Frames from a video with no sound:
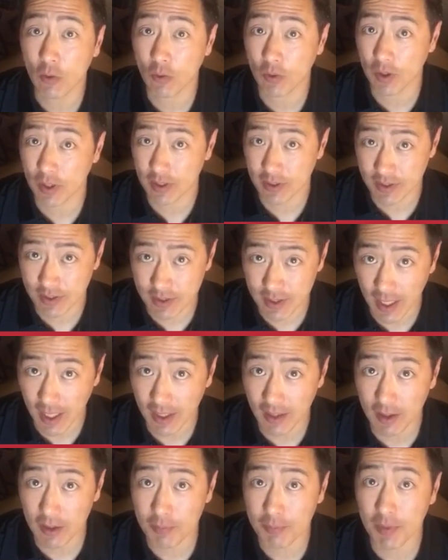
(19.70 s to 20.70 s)
or a
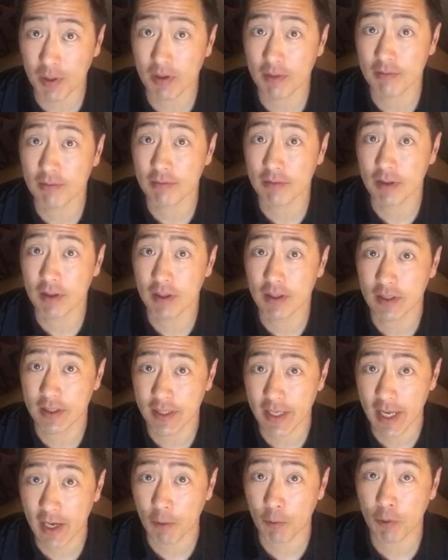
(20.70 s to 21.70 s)
dollop of
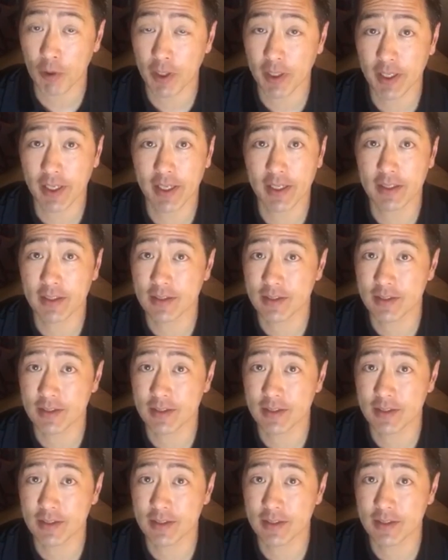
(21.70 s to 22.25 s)
networking,